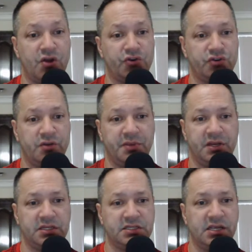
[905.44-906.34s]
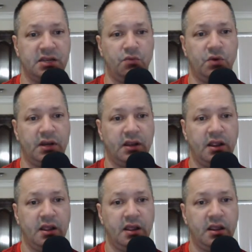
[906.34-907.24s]
round trip. He didn't say what
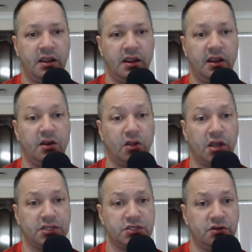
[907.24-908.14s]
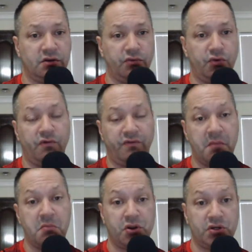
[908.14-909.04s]
airline. So
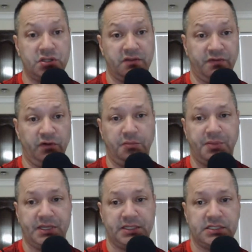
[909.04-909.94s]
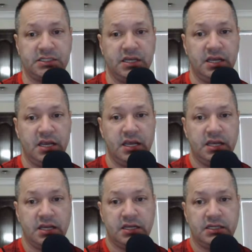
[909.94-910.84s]
November to the Philippines.
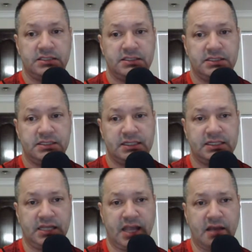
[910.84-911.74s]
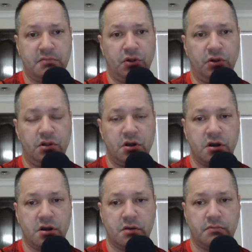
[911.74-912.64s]
That's a gamble.
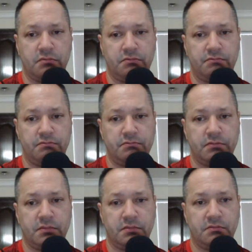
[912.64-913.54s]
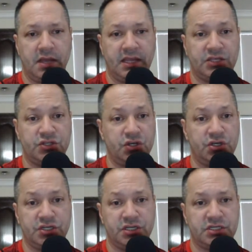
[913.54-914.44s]
I guess you
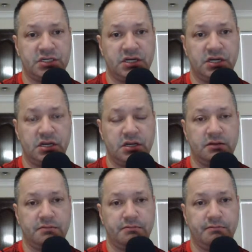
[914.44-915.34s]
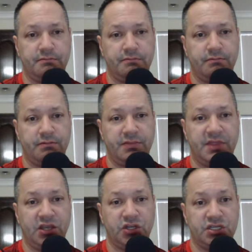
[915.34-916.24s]
could just
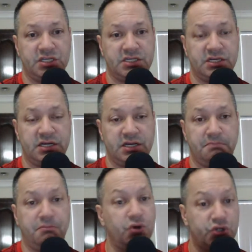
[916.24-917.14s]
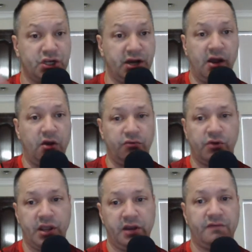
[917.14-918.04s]
they could just push it out,
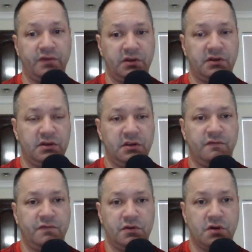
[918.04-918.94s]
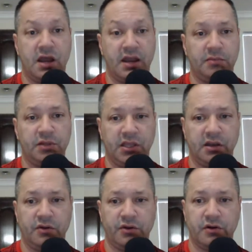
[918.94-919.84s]
right? If you're not able to
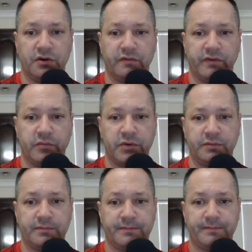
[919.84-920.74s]
get out here in November.